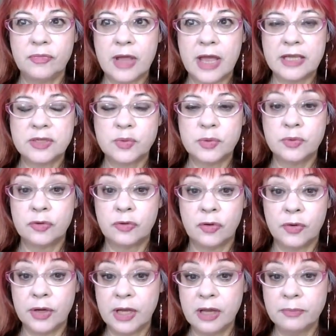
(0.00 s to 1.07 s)
as we were
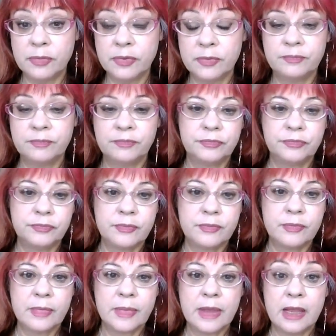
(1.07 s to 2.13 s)
growing up,
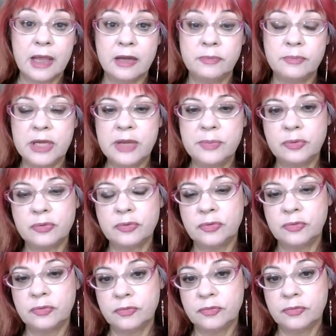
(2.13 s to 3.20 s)
and
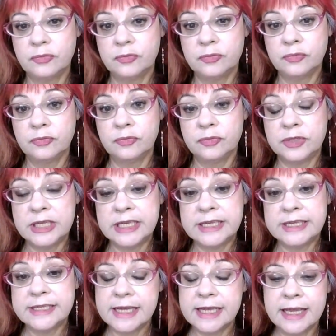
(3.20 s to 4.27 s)
people
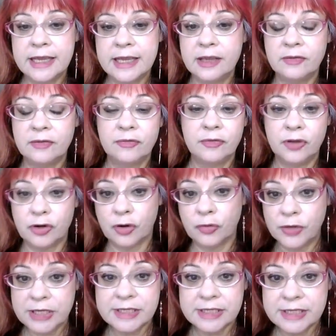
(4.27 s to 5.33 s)
didn't say,
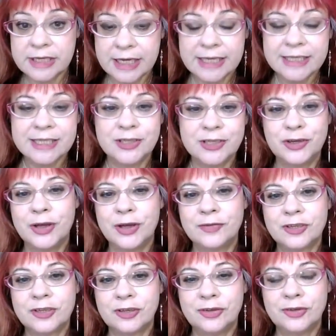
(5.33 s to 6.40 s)
this is a lesson you have
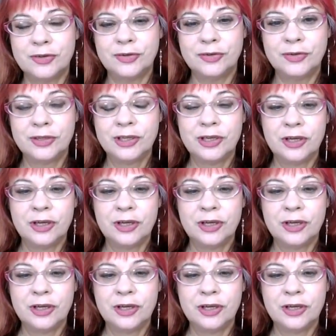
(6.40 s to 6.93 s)
to learn.